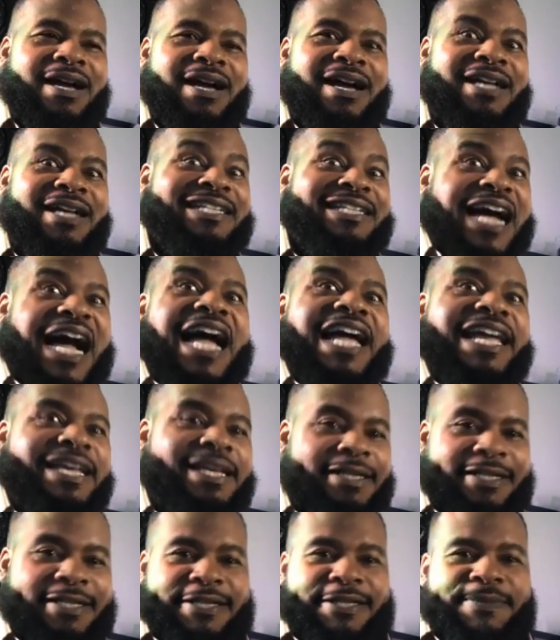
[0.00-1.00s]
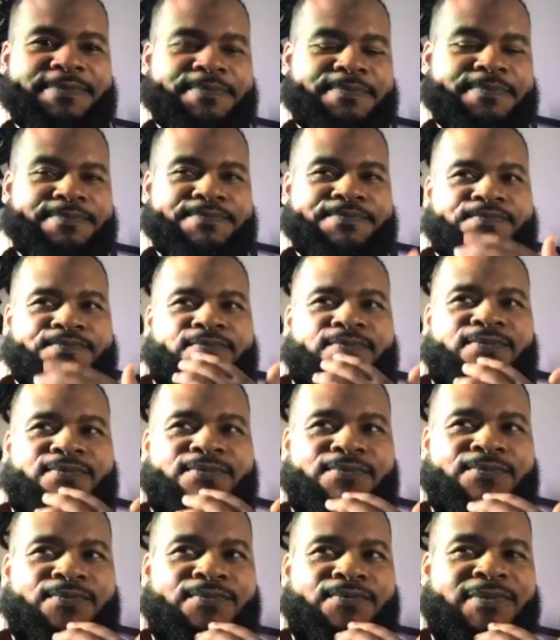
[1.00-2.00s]
da'is,
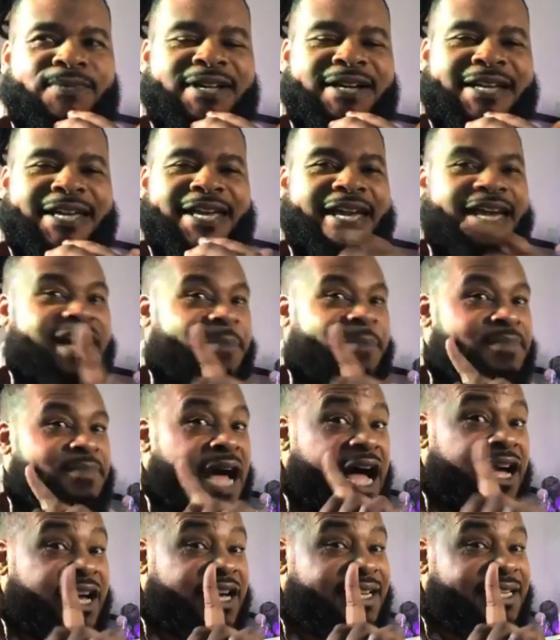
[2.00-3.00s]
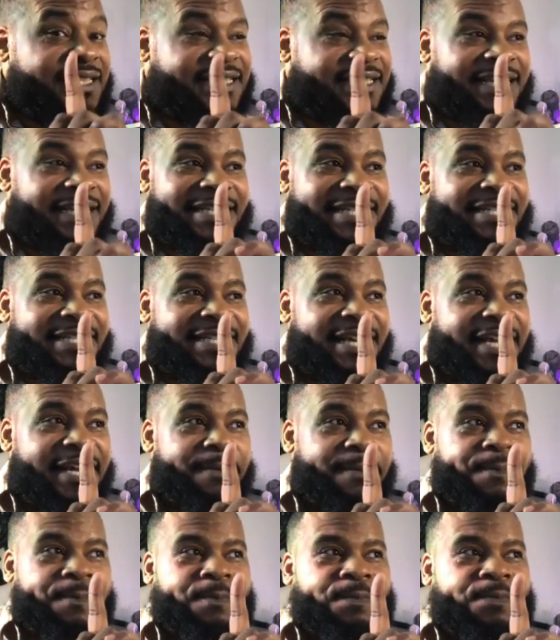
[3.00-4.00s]
okay? And I'm not going to say his
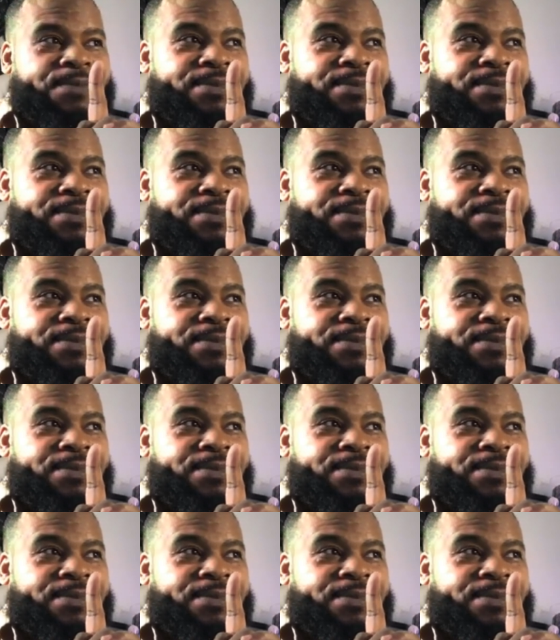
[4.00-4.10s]
name.